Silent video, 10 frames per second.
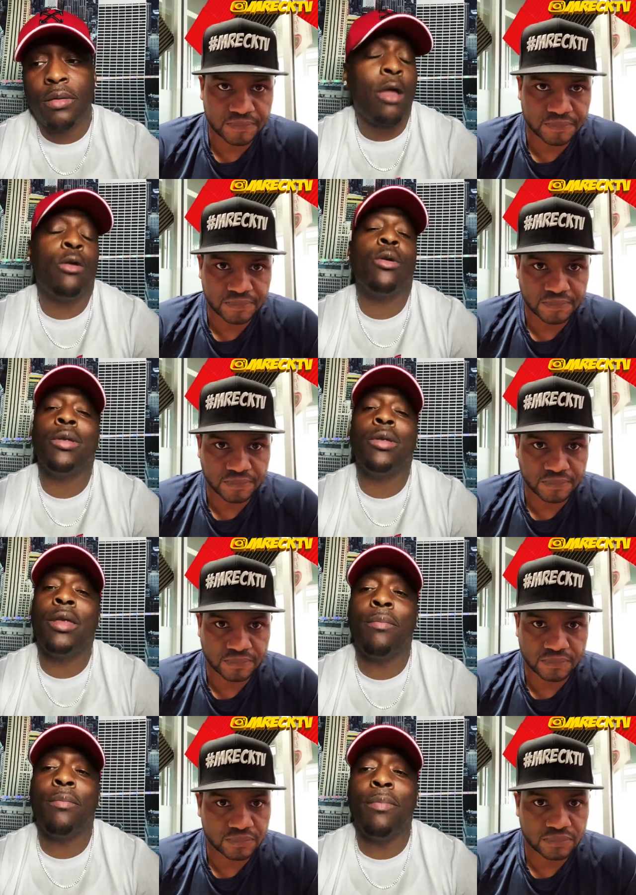Speaker 1: I don't know
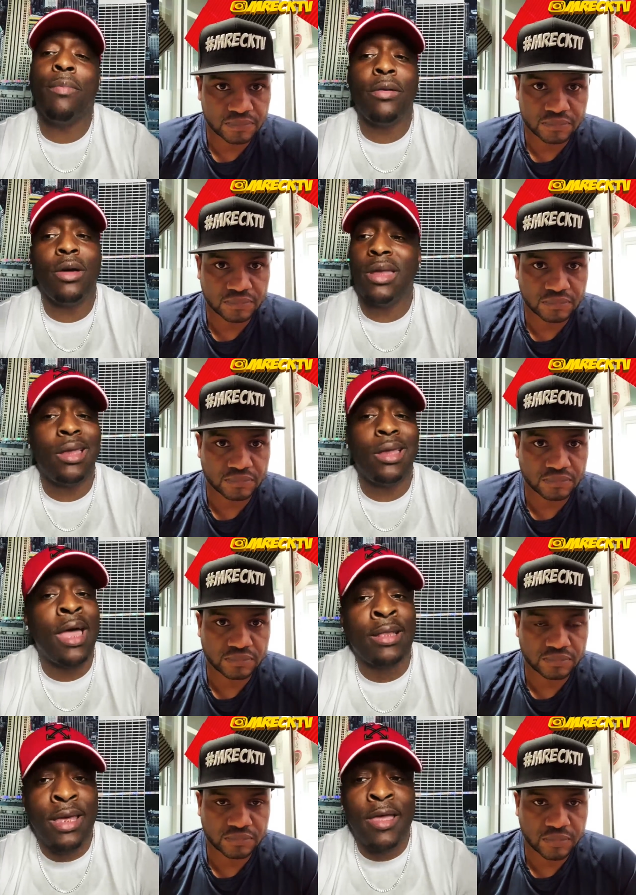nothing about nothing,
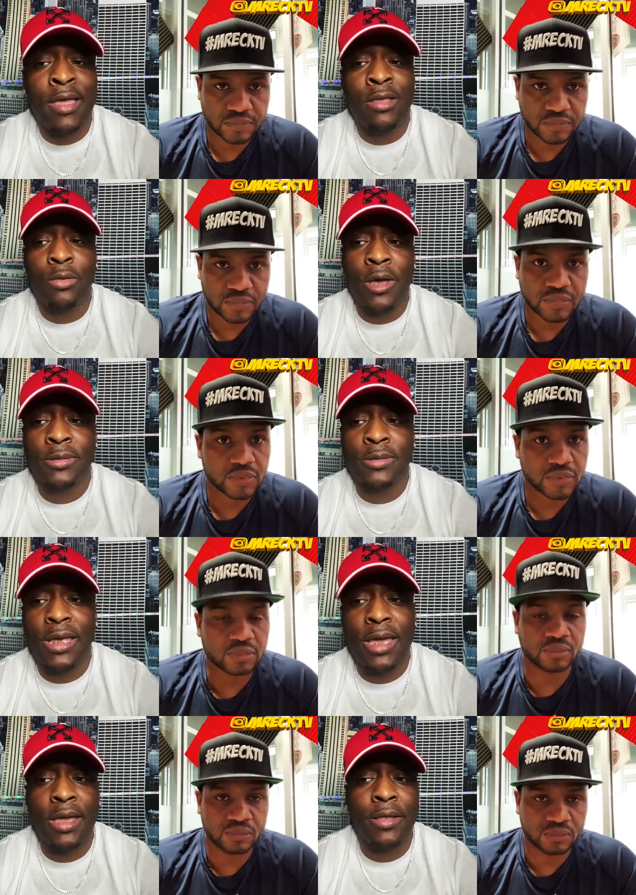nothing like that. You know
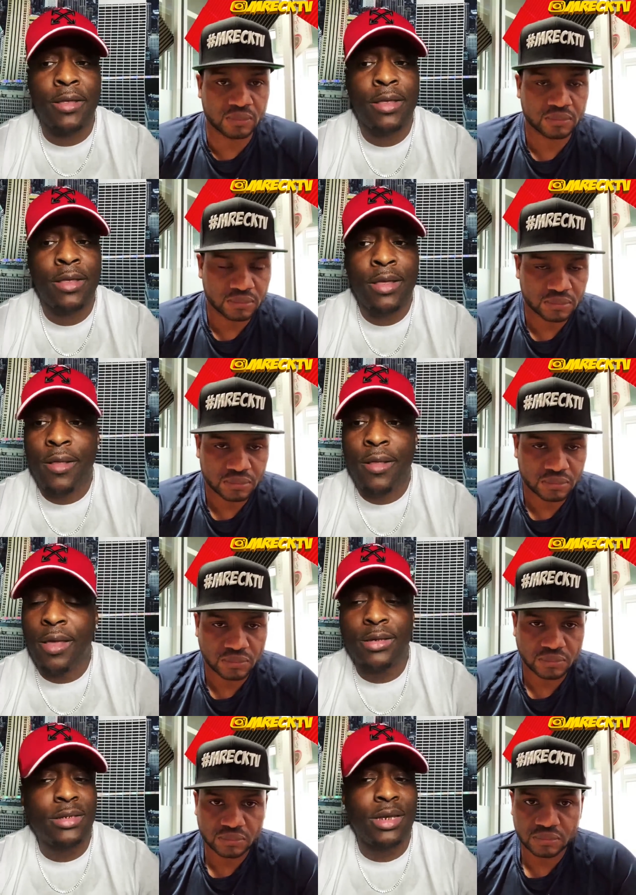what mm-hmm. I'm saying?
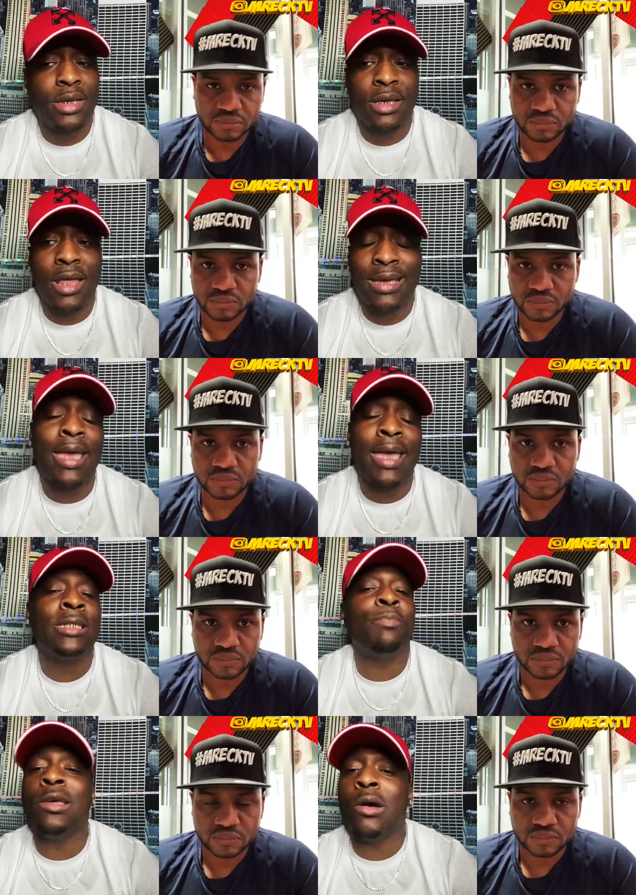Yeah, I can't
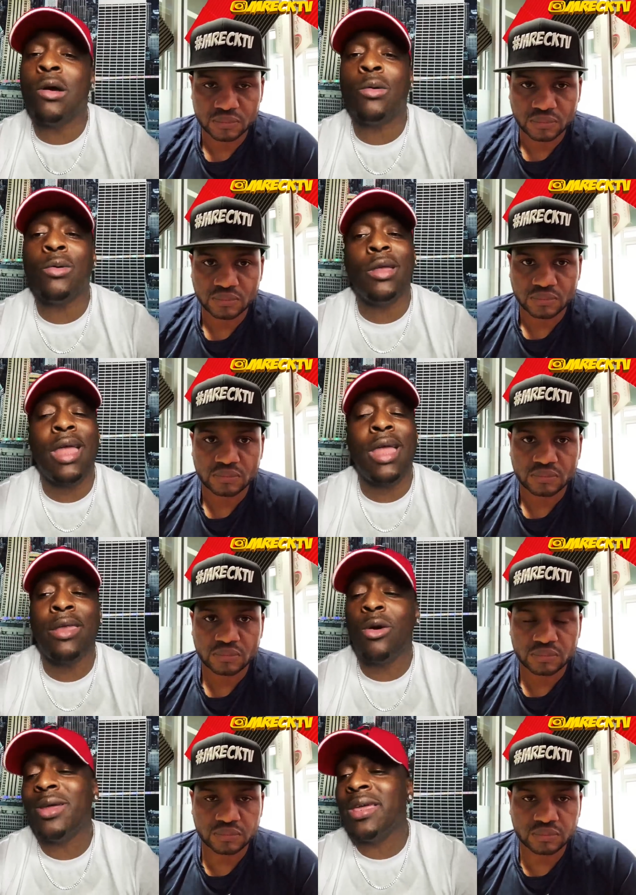speak on nothing I
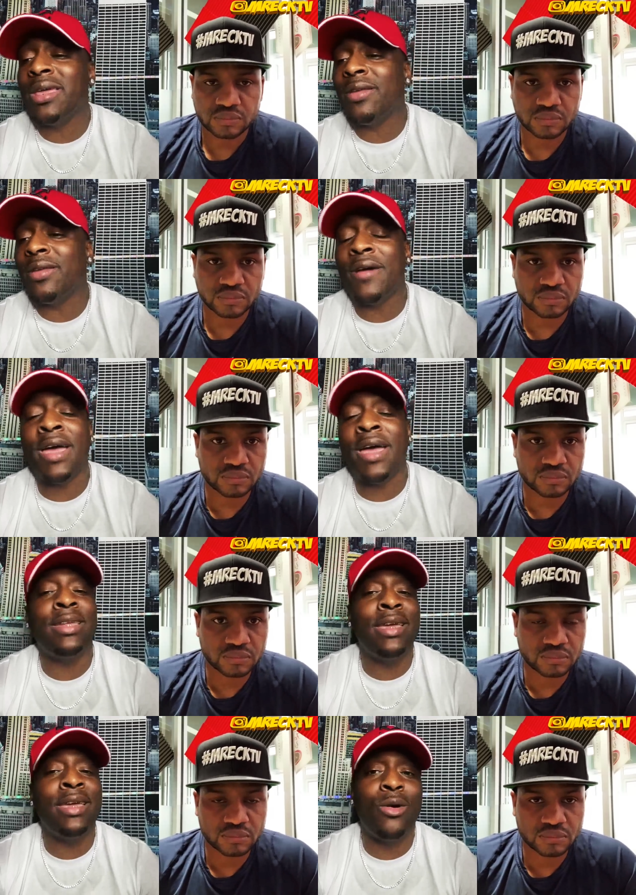know, and even if I
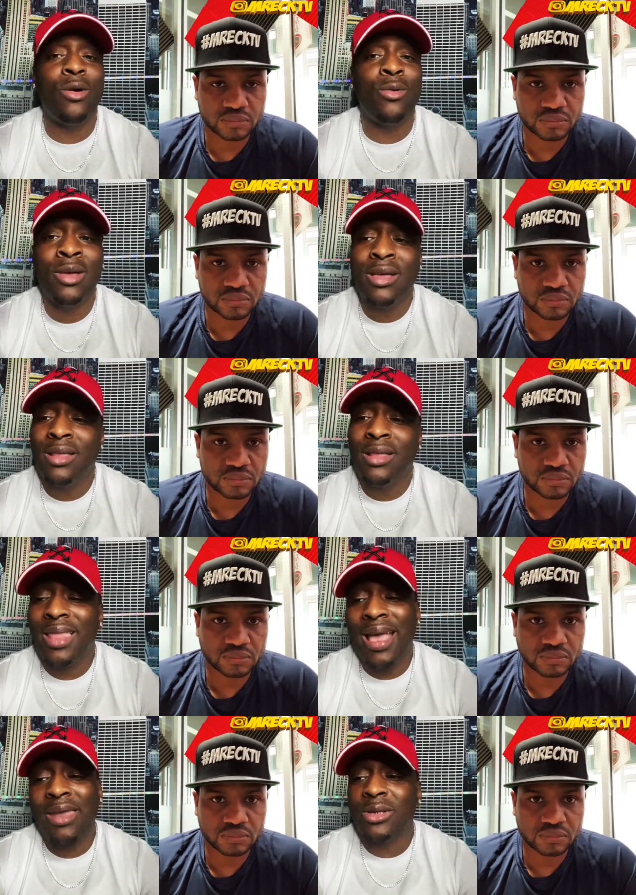did know,
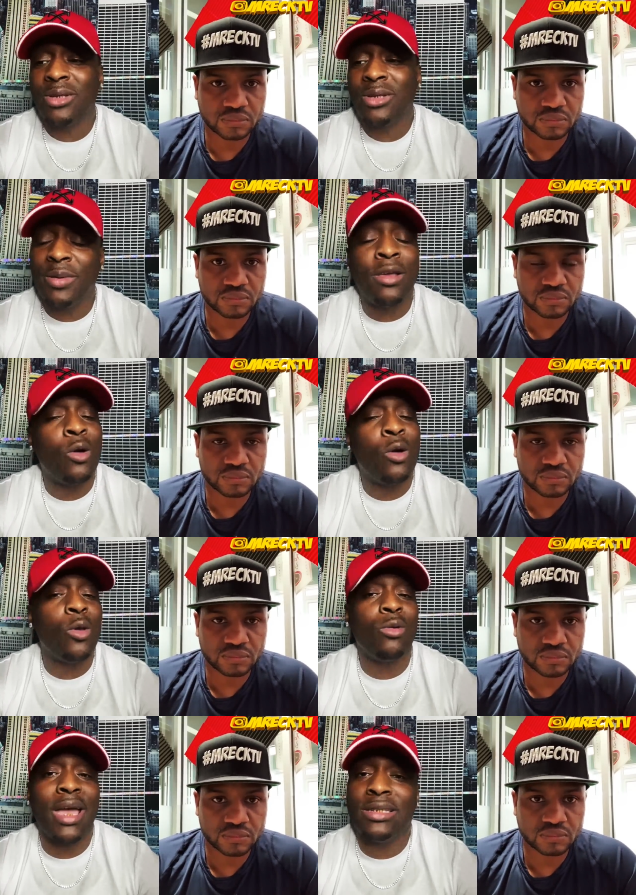like I don't speak on
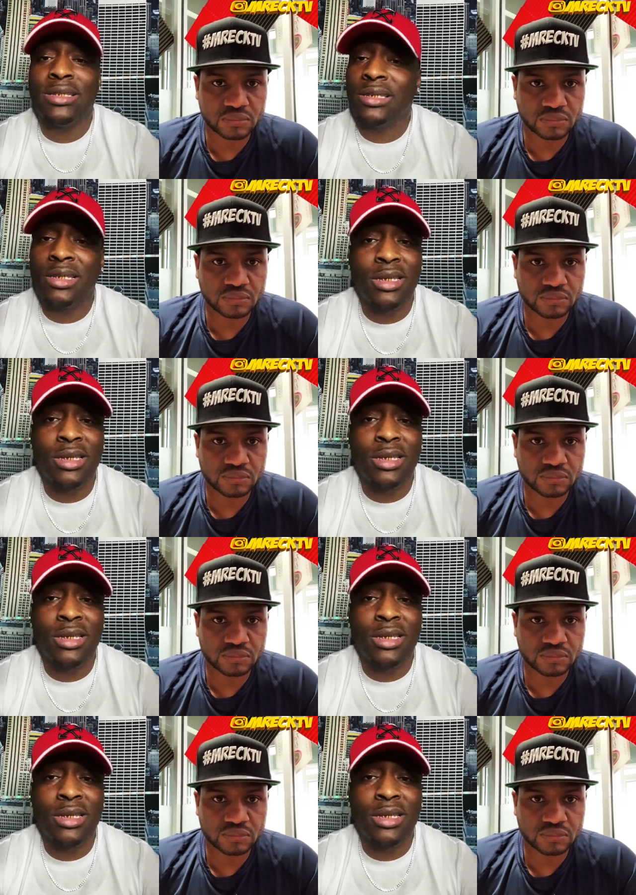no gangster.